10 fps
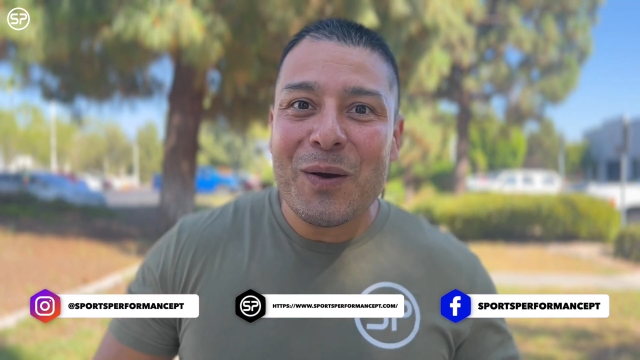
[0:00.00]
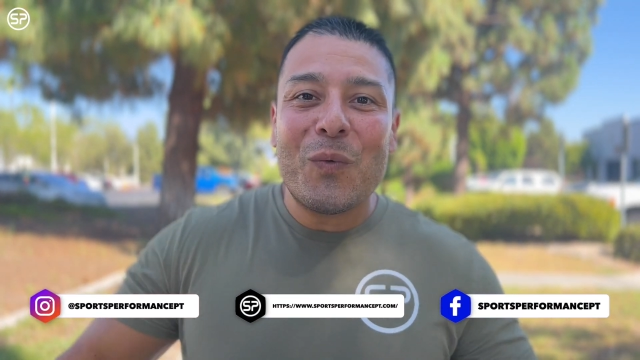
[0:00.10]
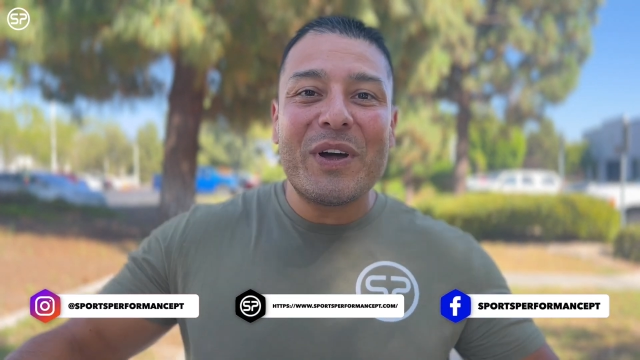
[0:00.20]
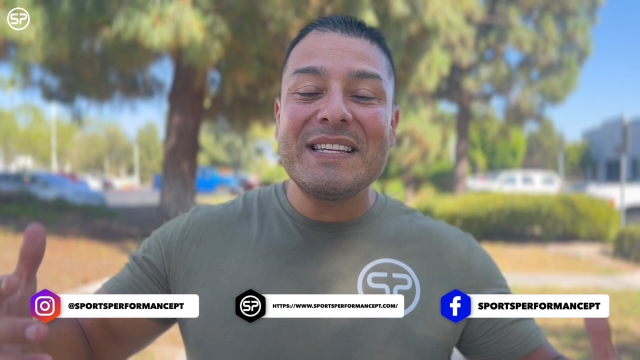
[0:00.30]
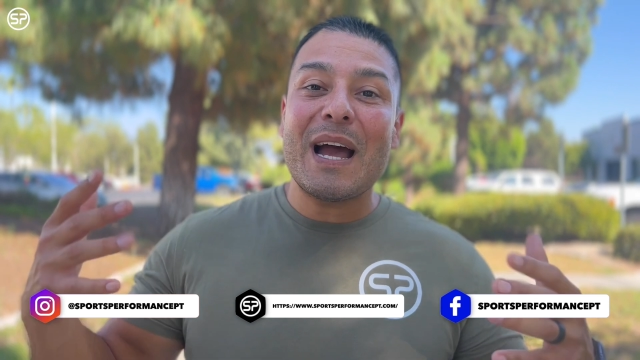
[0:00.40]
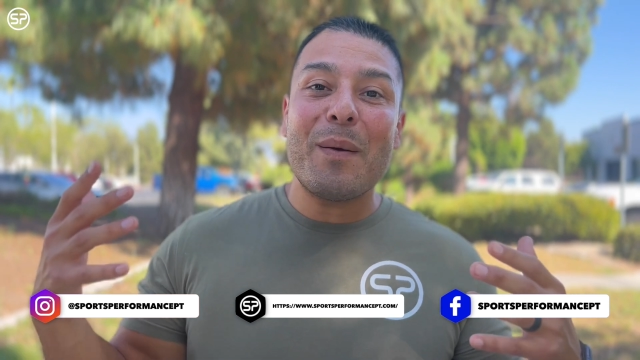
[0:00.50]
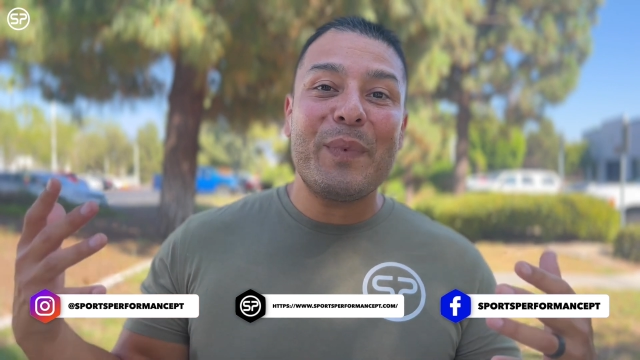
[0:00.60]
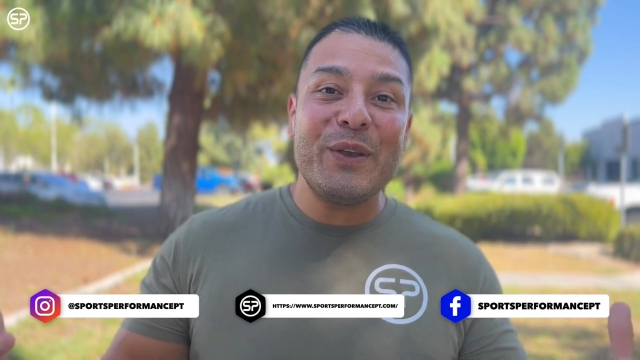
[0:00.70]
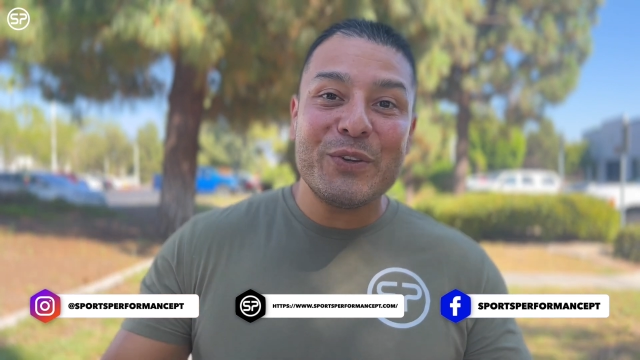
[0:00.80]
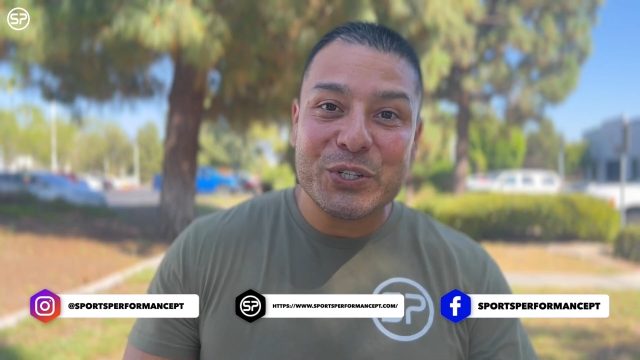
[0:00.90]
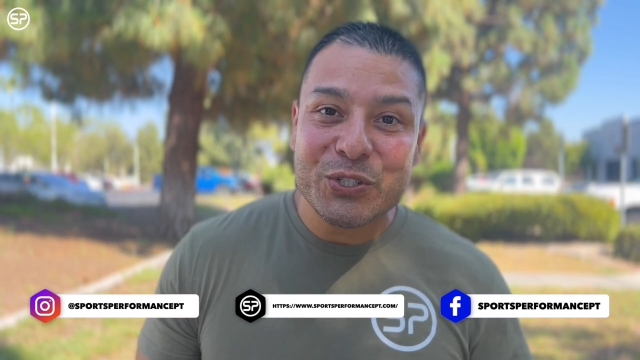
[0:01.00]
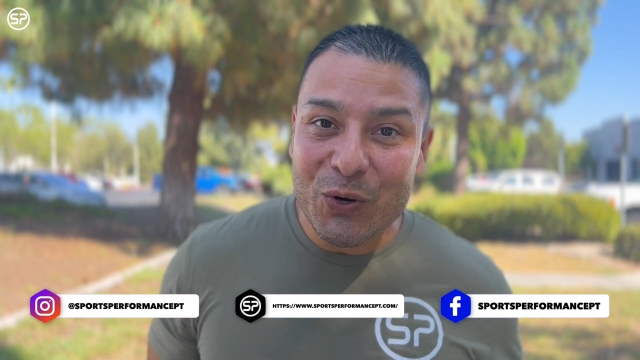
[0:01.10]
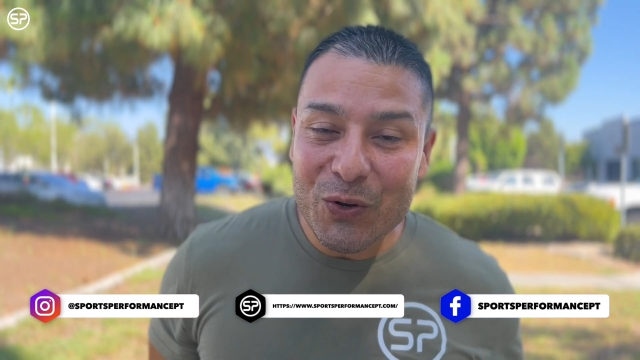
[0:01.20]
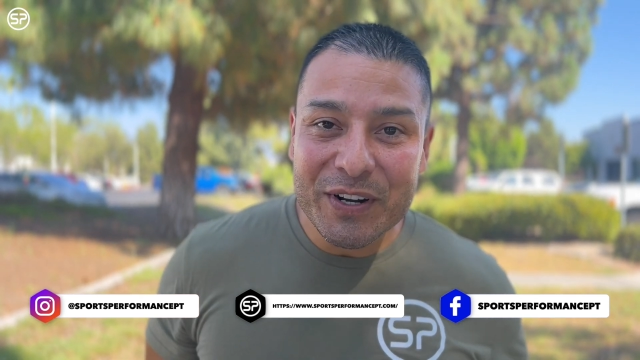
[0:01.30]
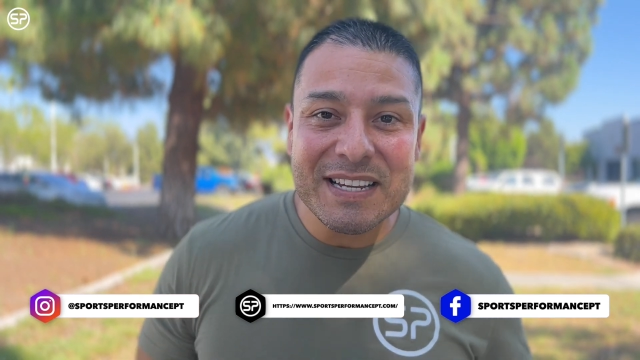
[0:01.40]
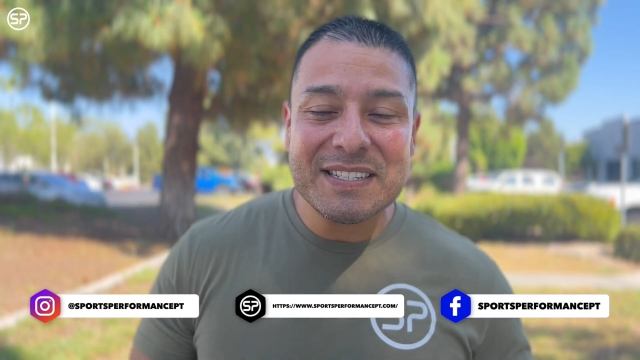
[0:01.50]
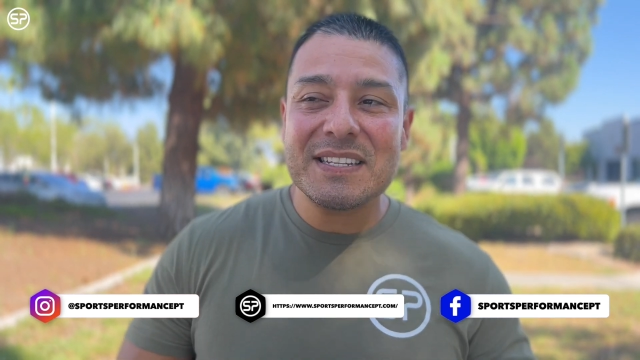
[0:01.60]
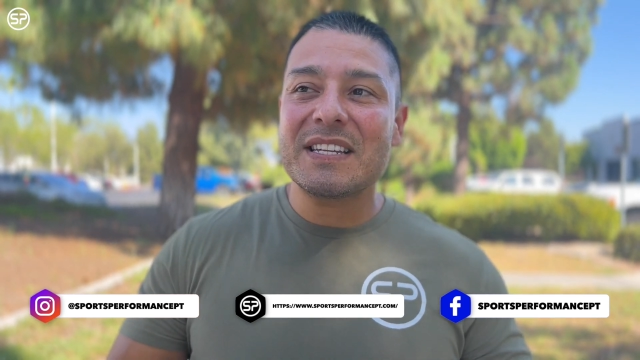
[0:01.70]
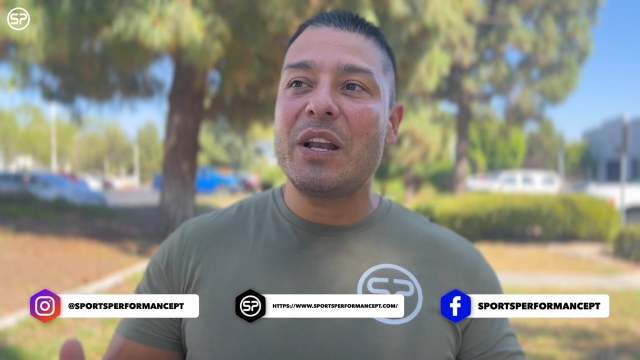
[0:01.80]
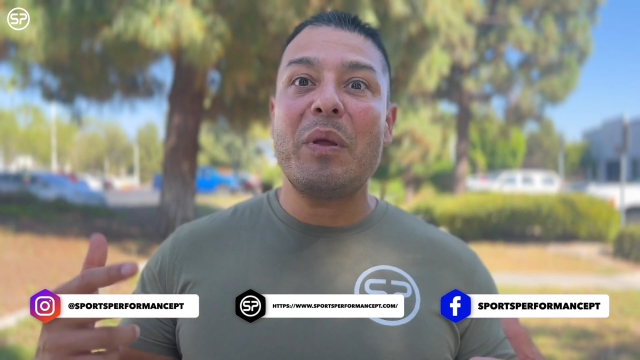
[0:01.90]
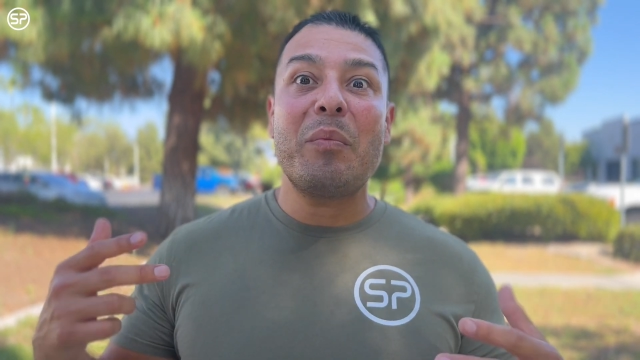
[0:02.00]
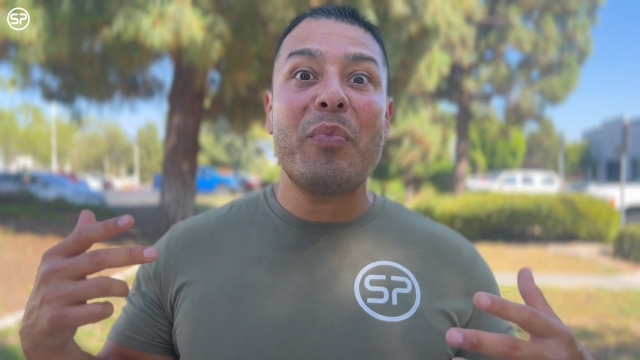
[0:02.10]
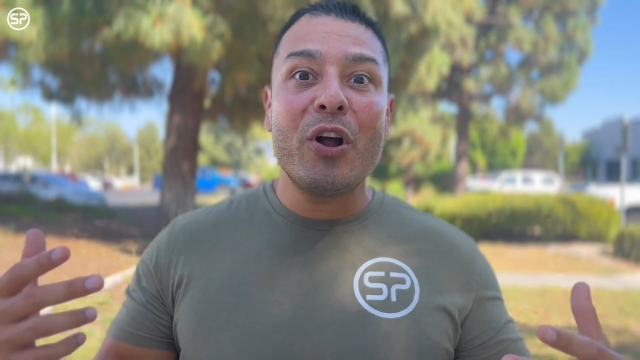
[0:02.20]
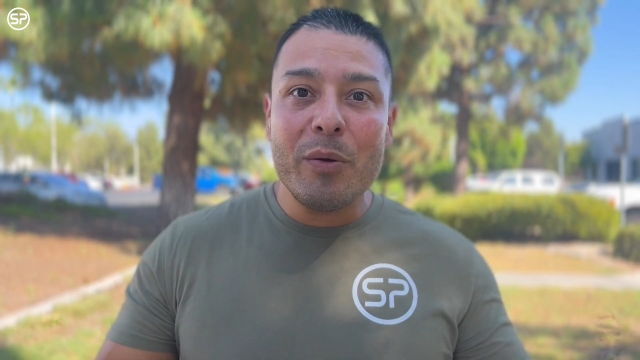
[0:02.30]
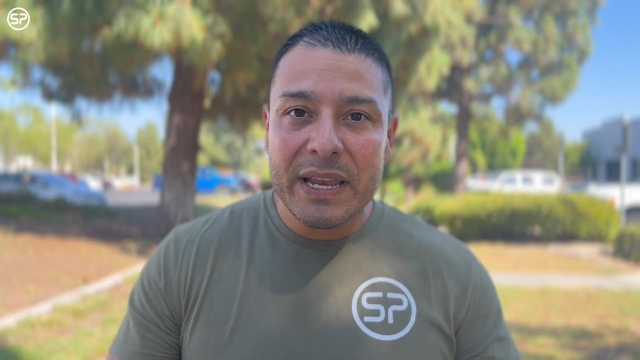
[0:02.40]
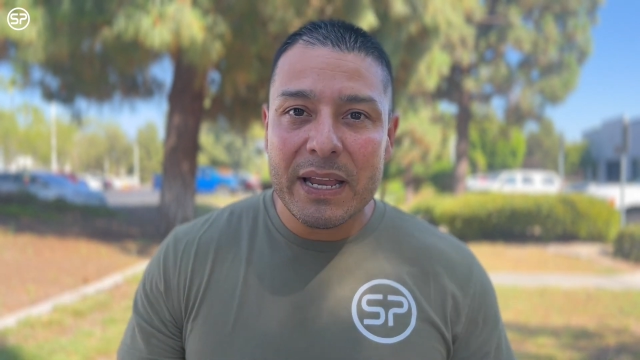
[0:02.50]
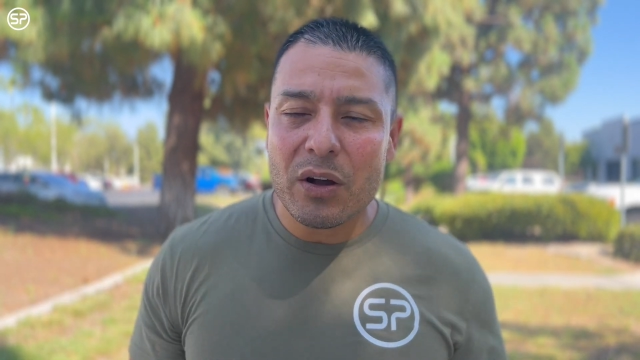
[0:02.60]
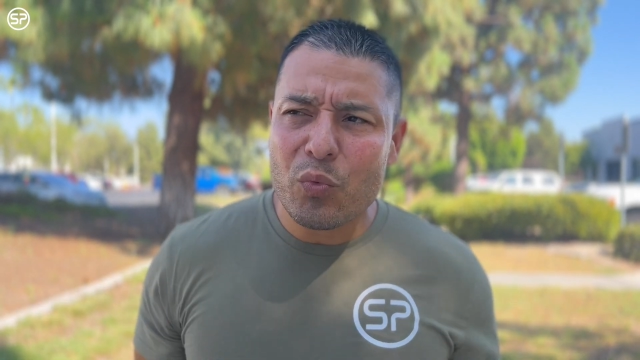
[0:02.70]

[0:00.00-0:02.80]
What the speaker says: What is happening to your shoulder? Is this gonna be permanent?